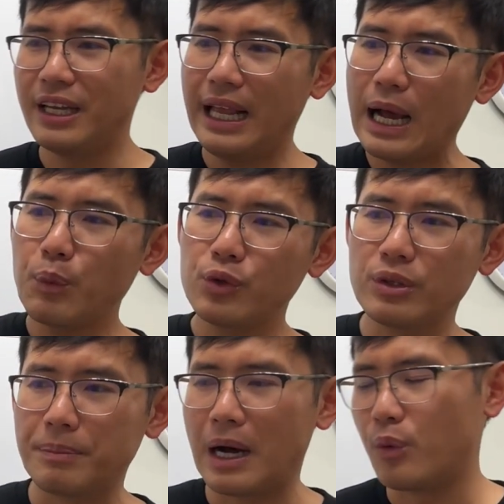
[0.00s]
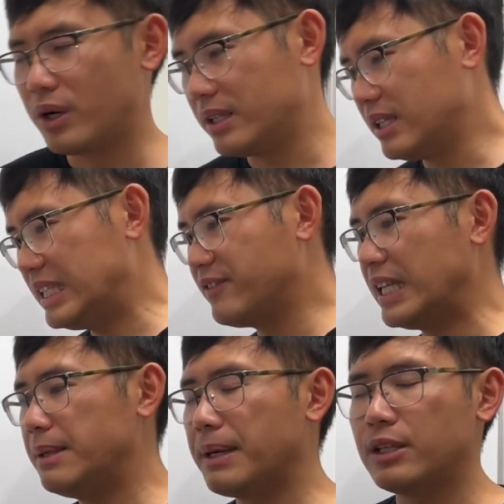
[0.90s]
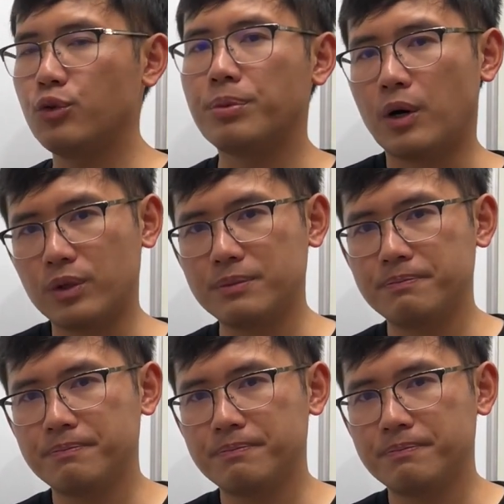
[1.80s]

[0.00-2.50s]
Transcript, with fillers: add 1 to the power and divide it by the new power.